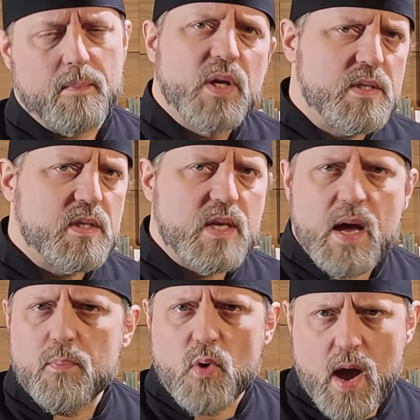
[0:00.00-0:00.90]
Place a
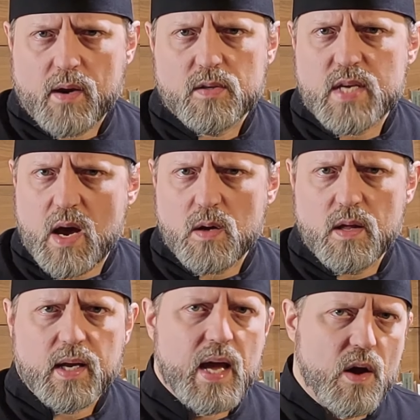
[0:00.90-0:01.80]
damp rag or towel
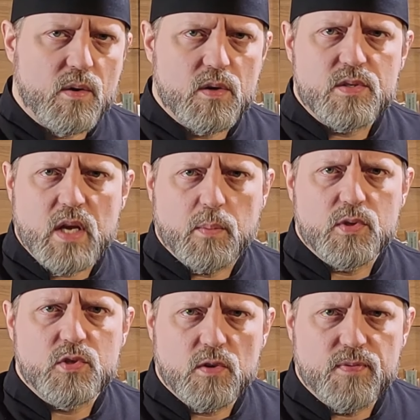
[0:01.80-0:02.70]
on a counter or stable
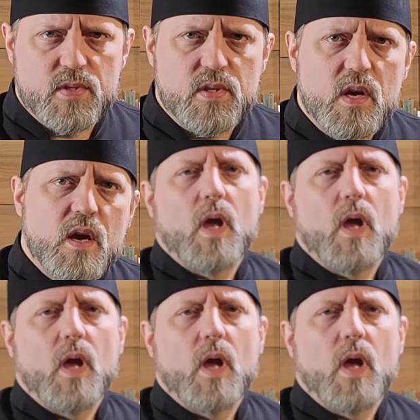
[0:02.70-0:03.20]
surface